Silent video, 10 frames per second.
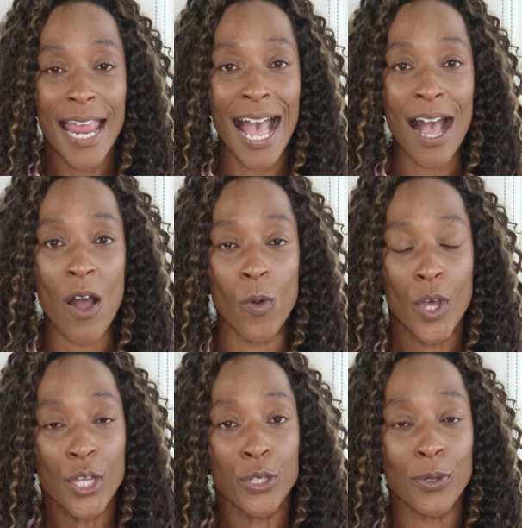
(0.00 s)

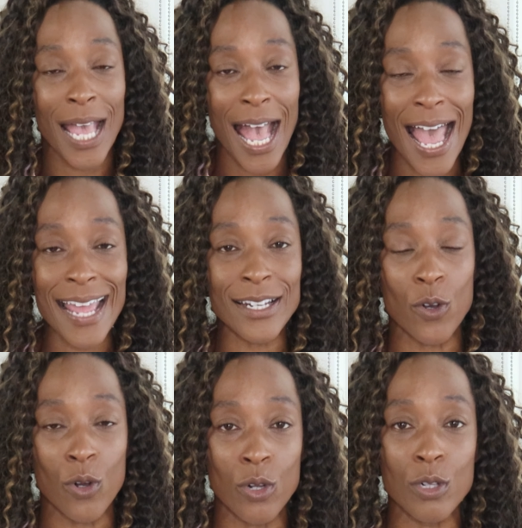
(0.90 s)
Now, you
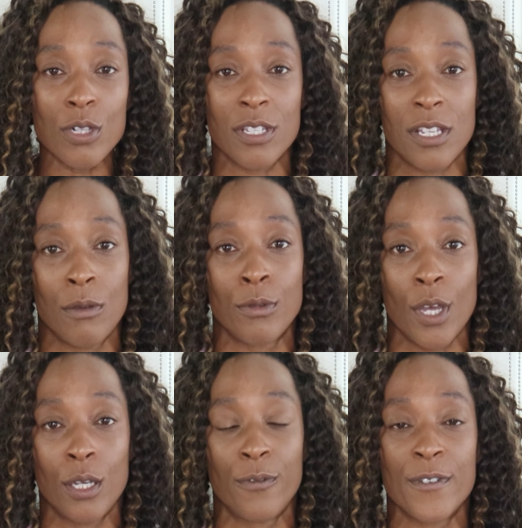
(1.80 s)
can also
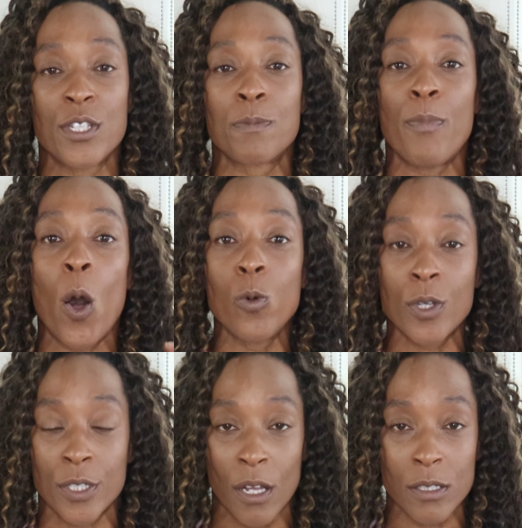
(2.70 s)
go for
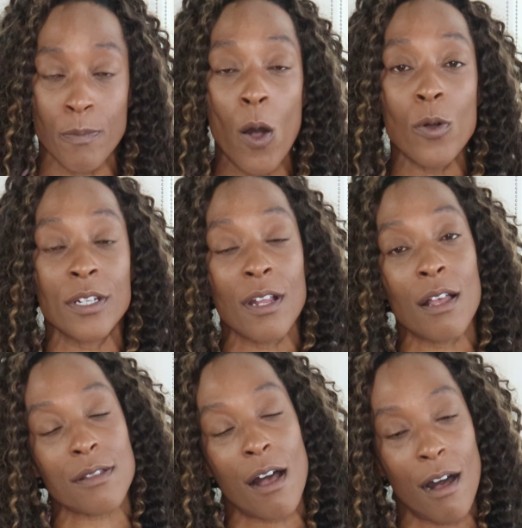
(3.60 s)
polka dots. Polka dots